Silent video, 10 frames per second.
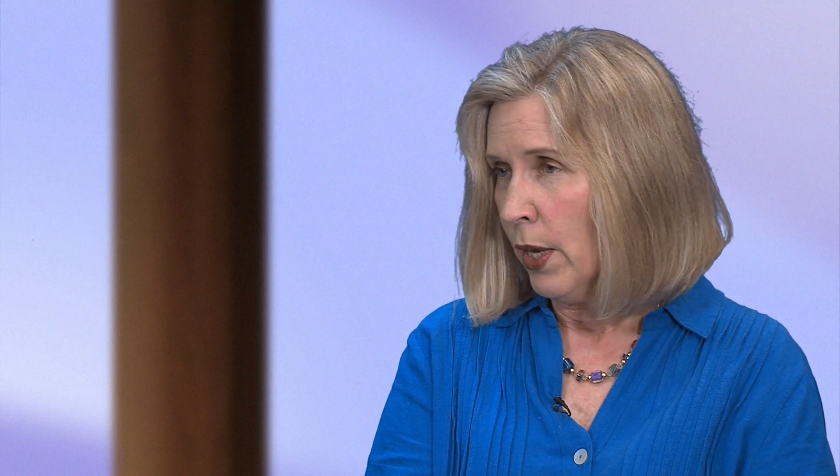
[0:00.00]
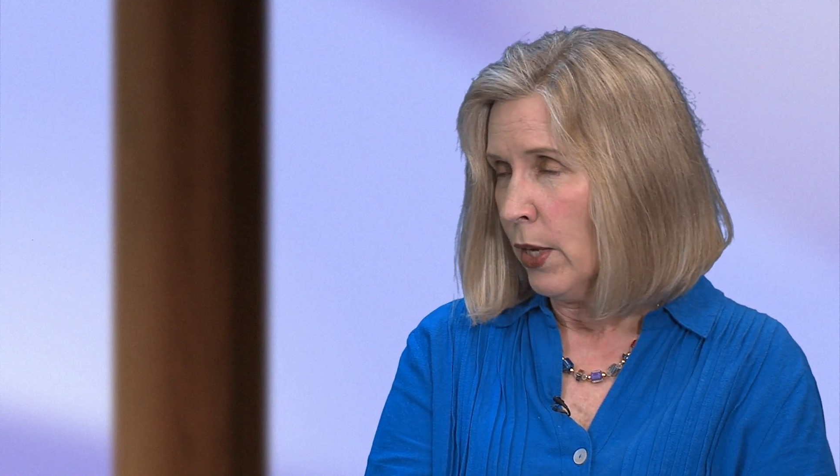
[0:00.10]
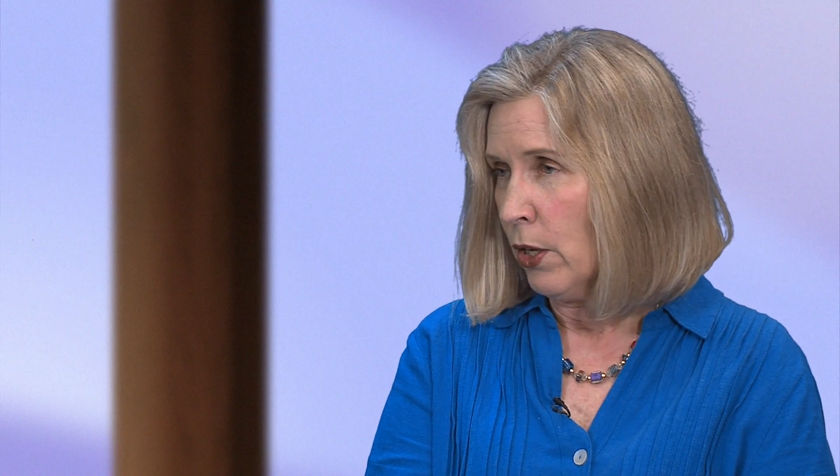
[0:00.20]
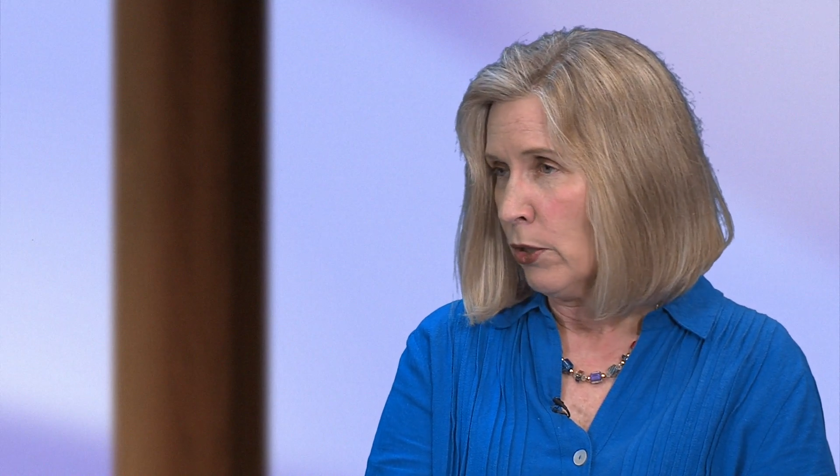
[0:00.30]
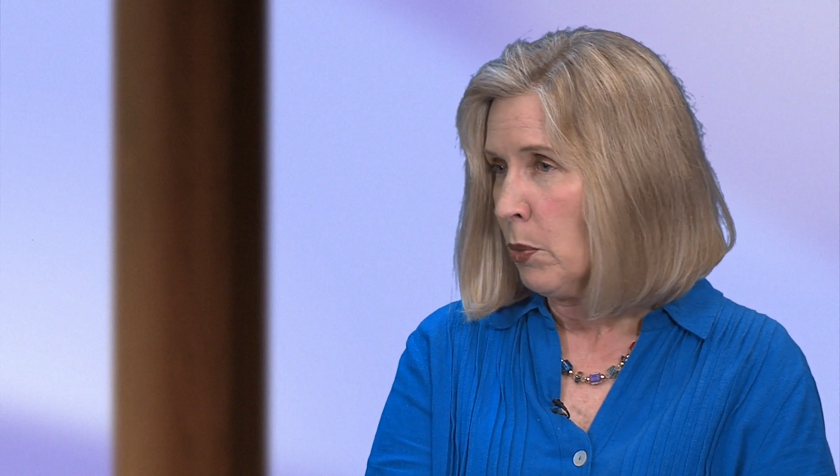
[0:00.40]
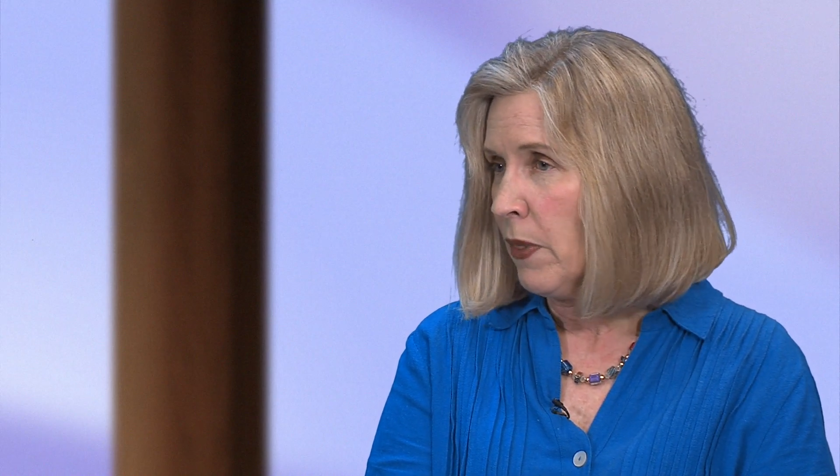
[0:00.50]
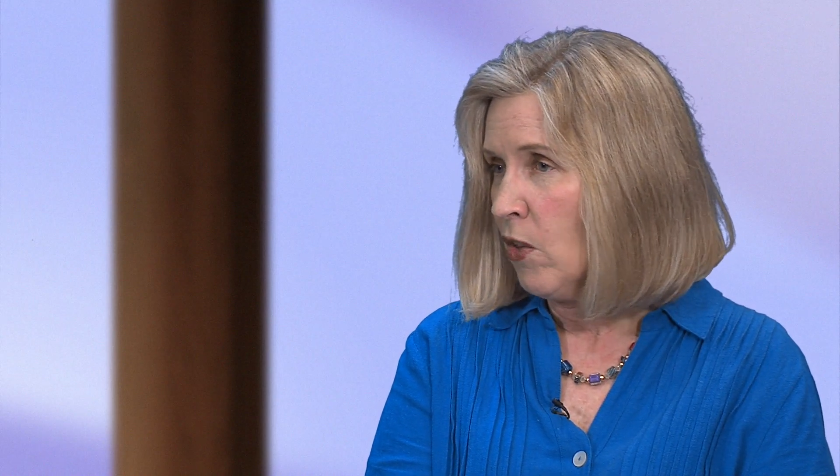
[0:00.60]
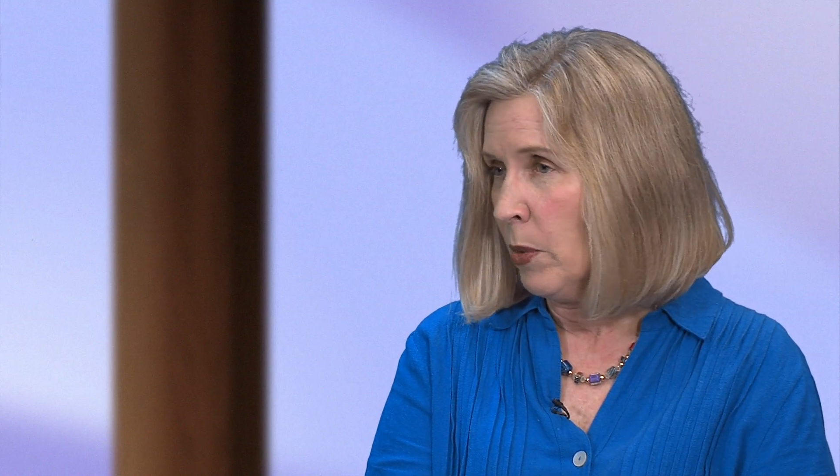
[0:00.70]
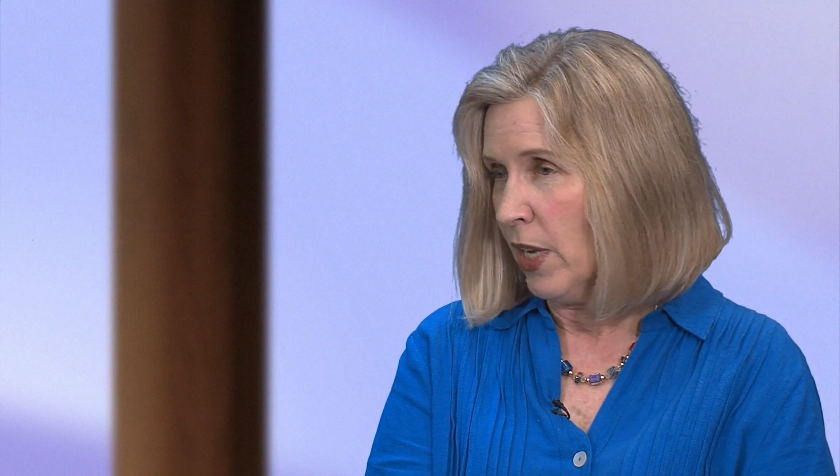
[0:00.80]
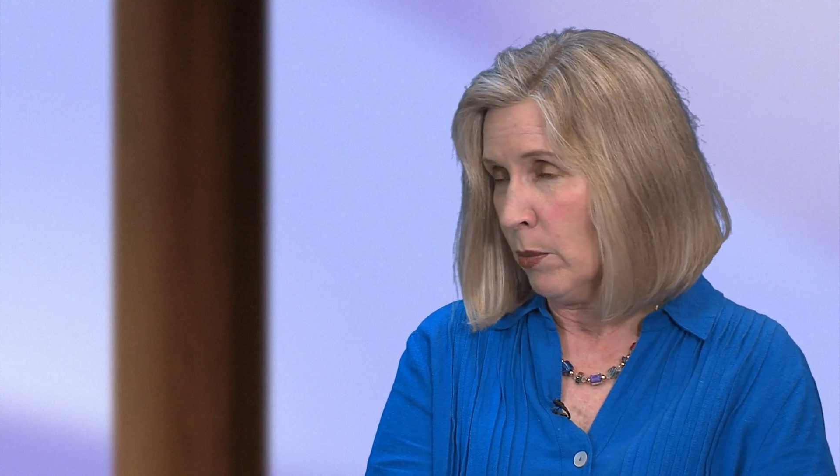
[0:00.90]
You know, it's what
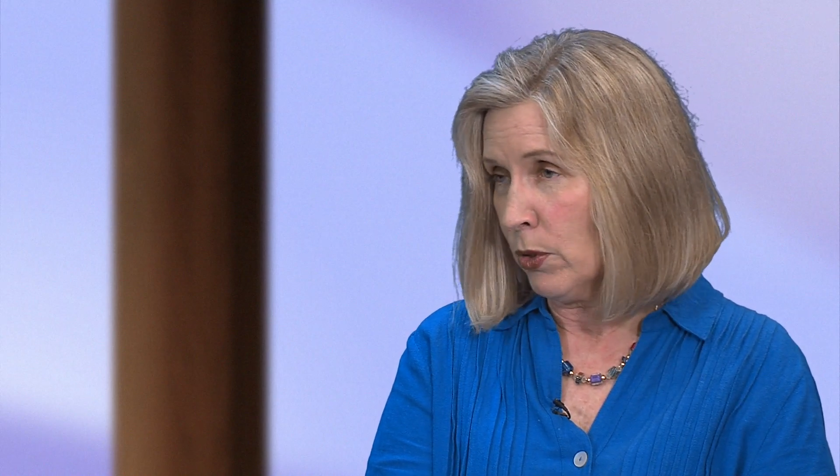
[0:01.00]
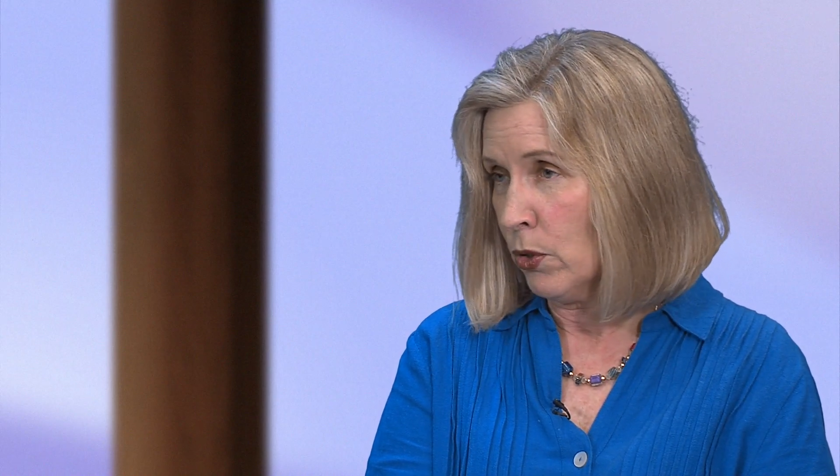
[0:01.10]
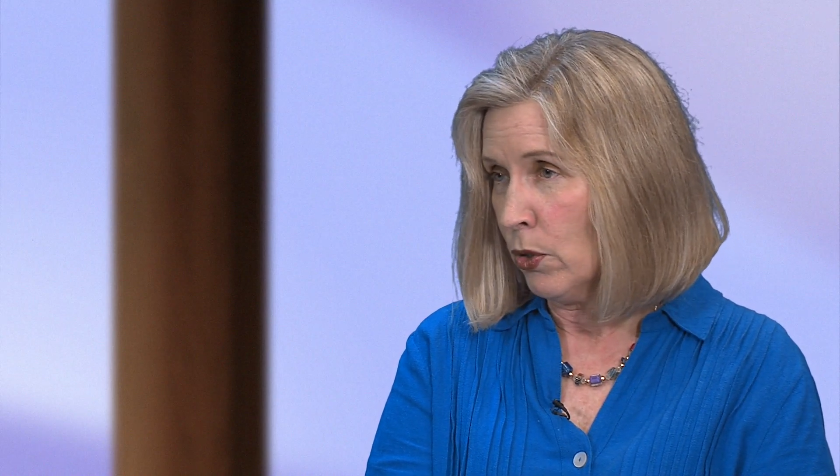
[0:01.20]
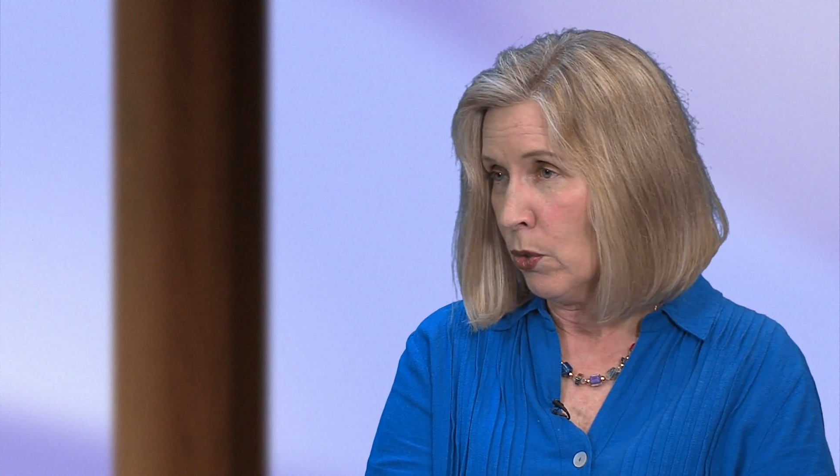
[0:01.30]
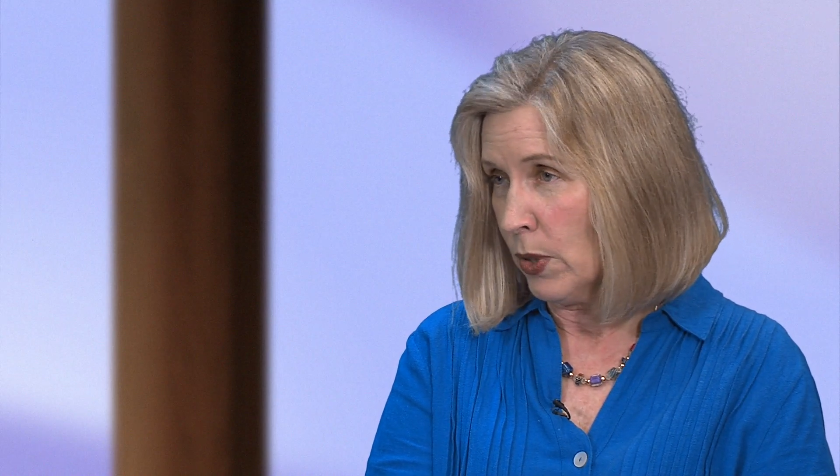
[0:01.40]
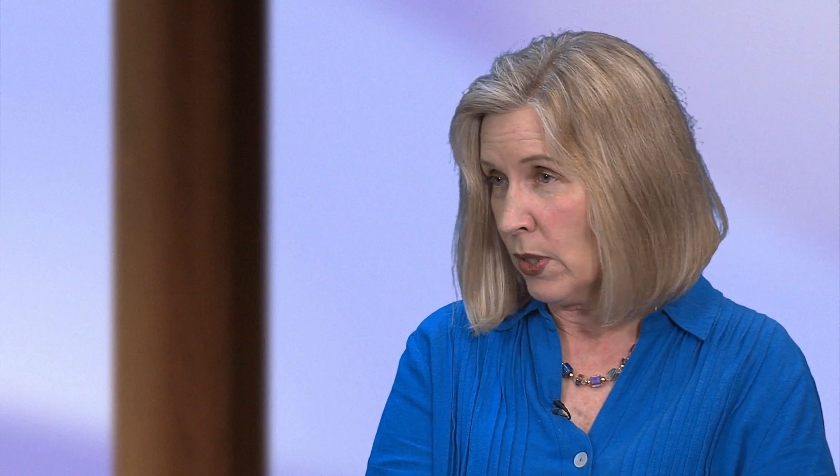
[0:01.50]
they've been able to do with